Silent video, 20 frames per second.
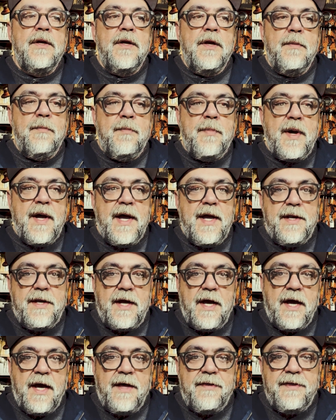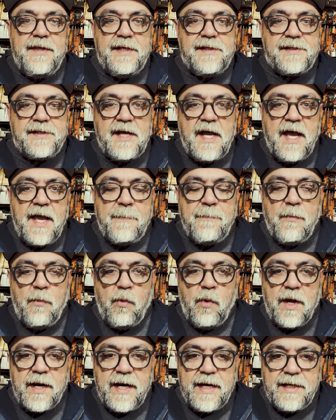But this time
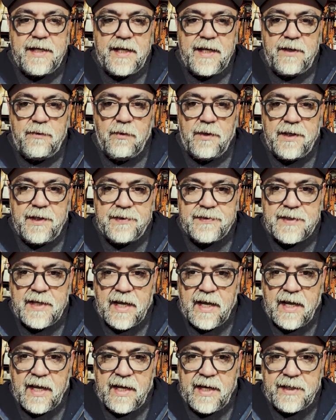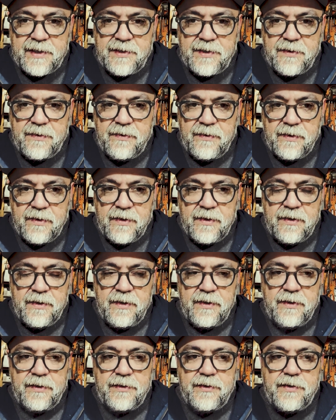what I did was I
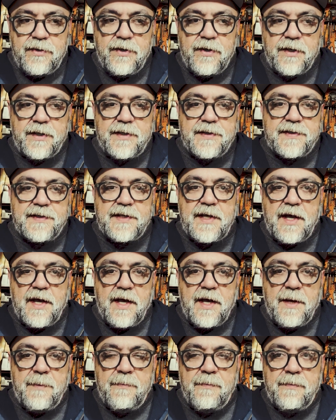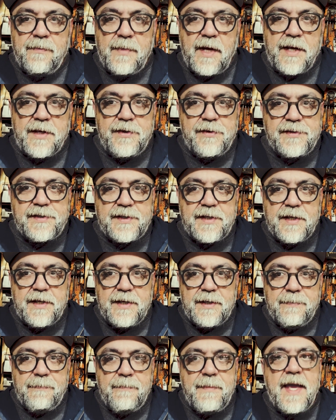took I used
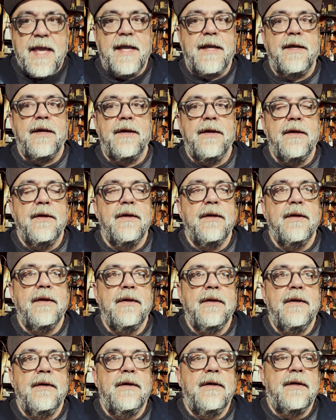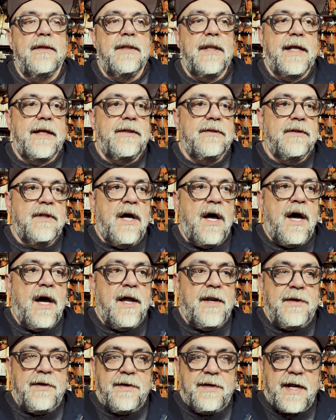to make like
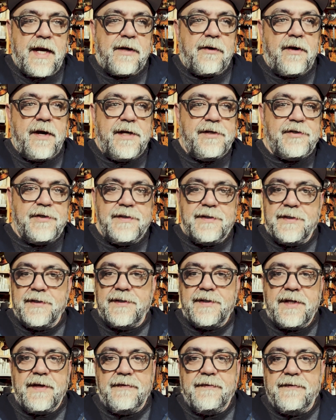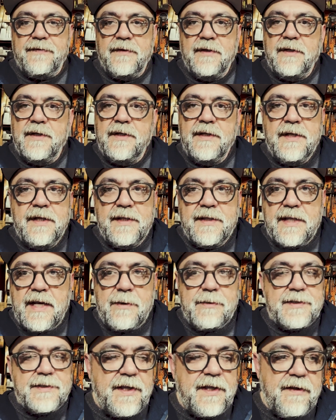lawn decorations and stuff that I
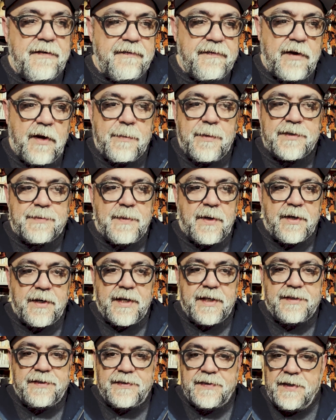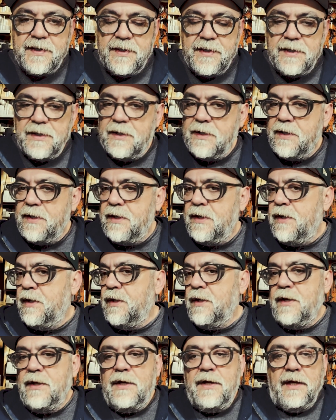would at farmers markets.
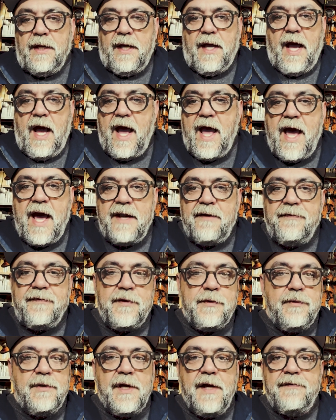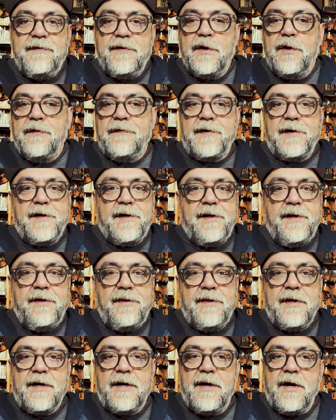I had a few left over.
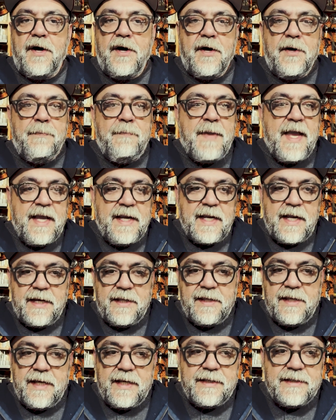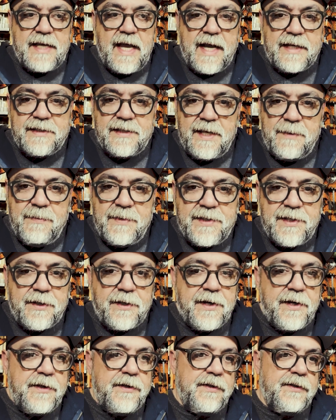They're all made out of the exact same
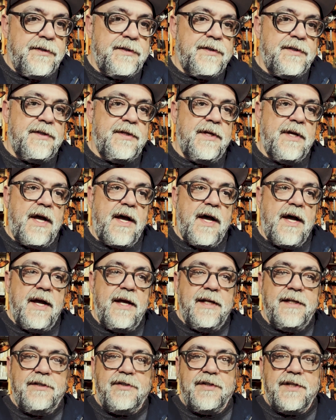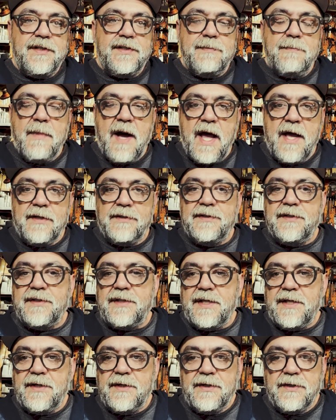materials. It's just mild
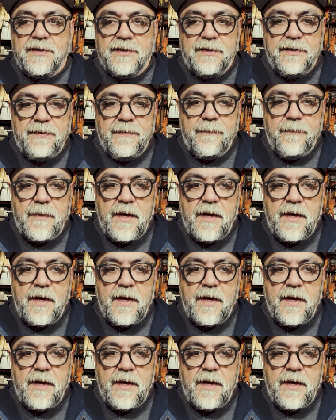steel.